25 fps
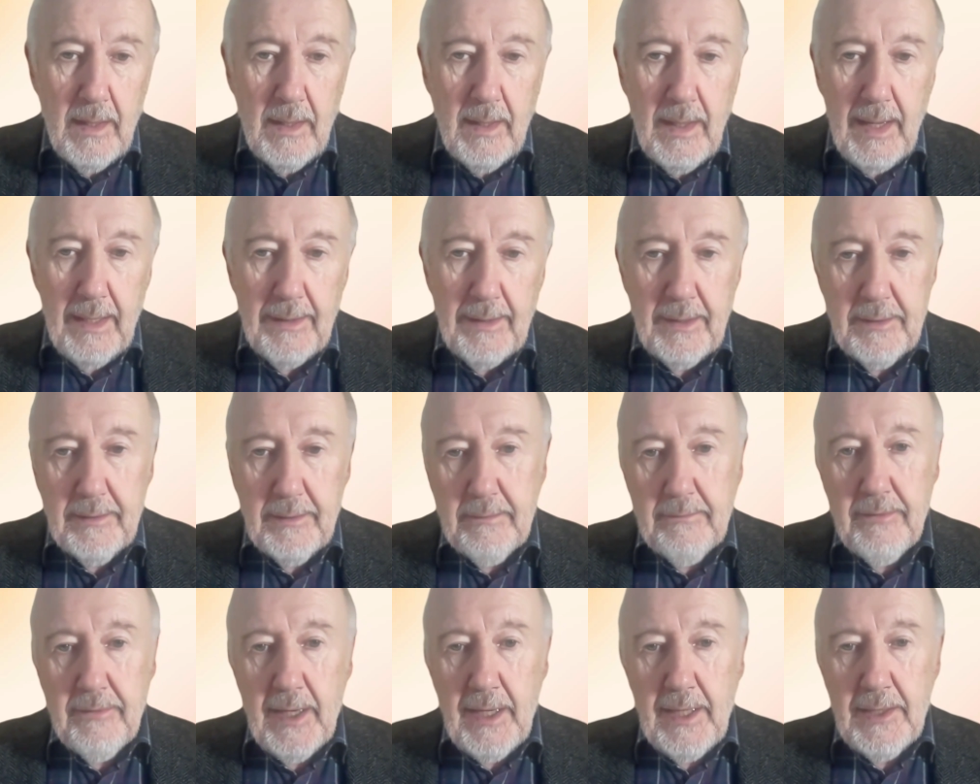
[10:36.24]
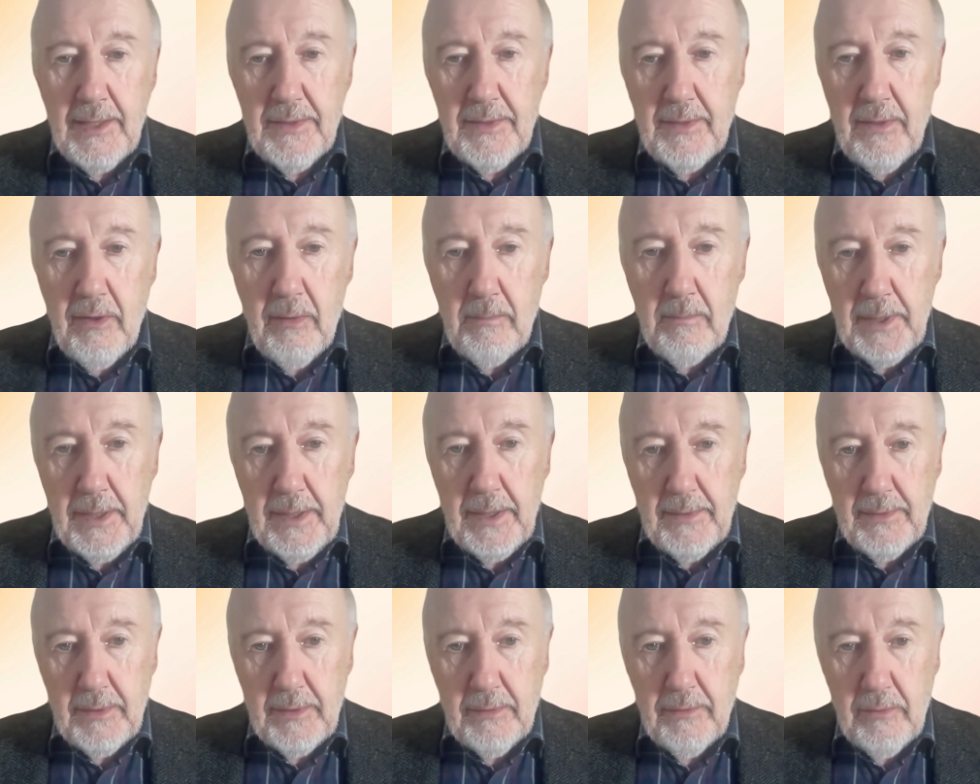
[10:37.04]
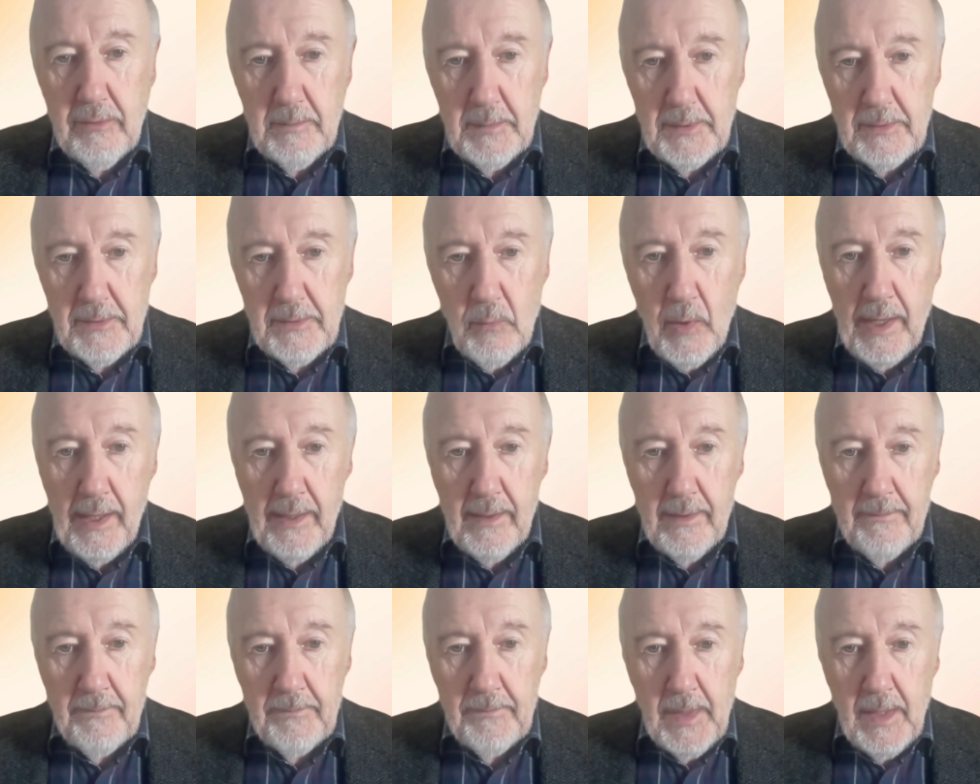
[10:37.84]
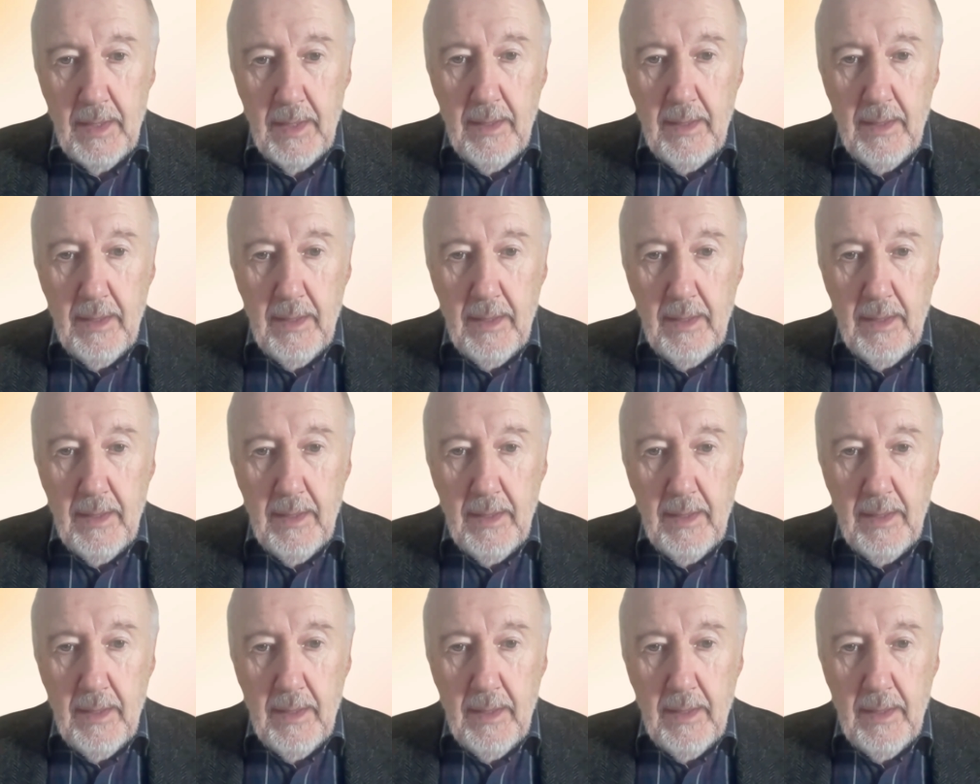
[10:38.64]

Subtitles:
and had advised the Hopkins group as well.